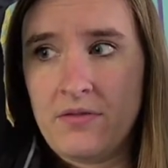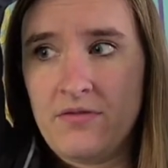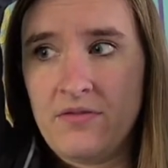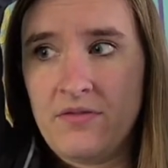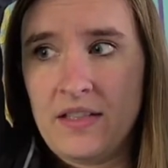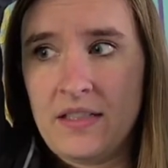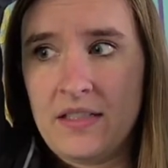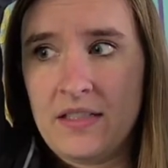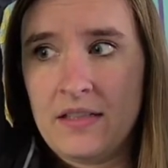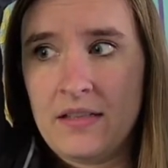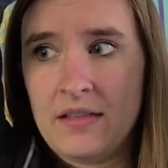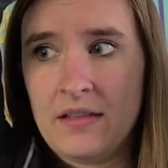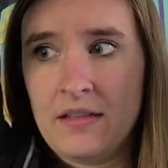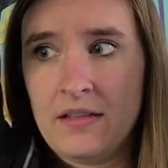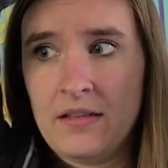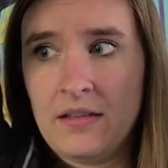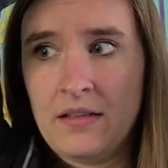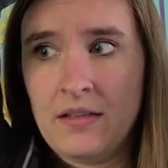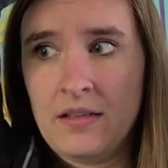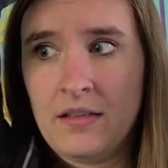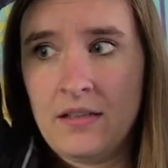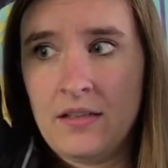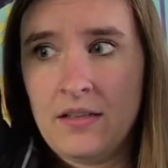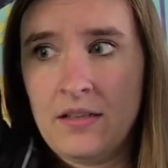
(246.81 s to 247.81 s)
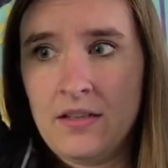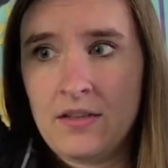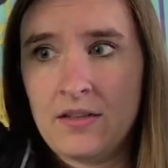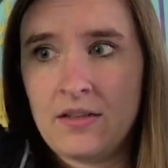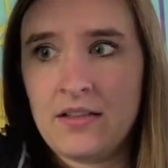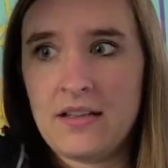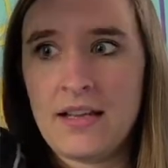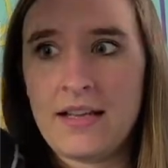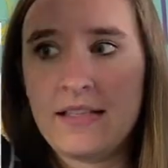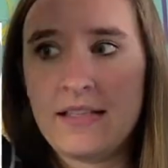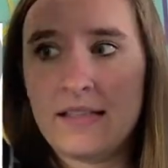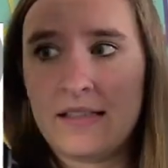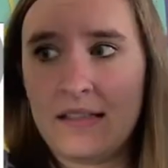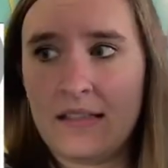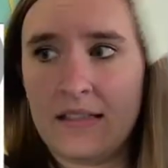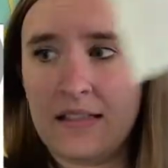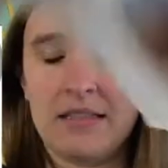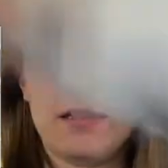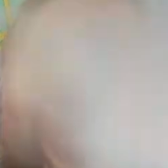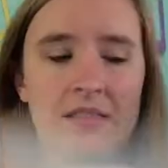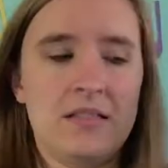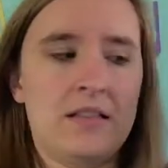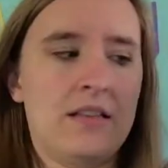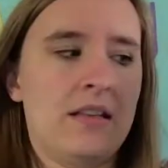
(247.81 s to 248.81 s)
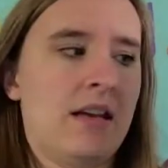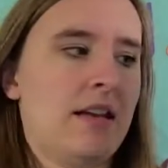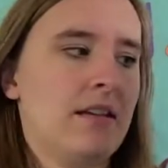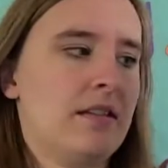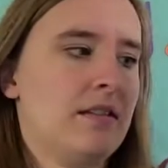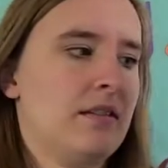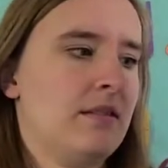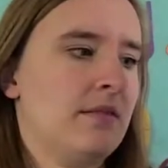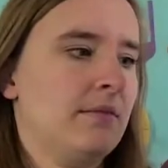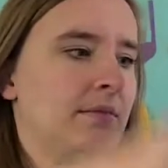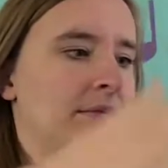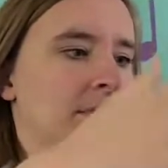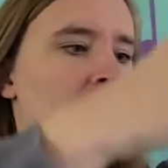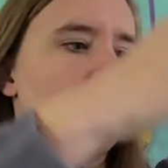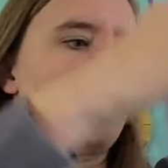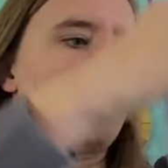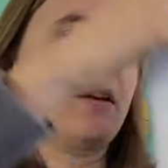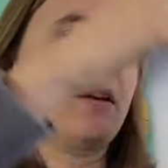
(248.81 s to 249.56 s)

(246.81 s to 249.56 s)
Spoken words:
fit nicely into that. Sorry, I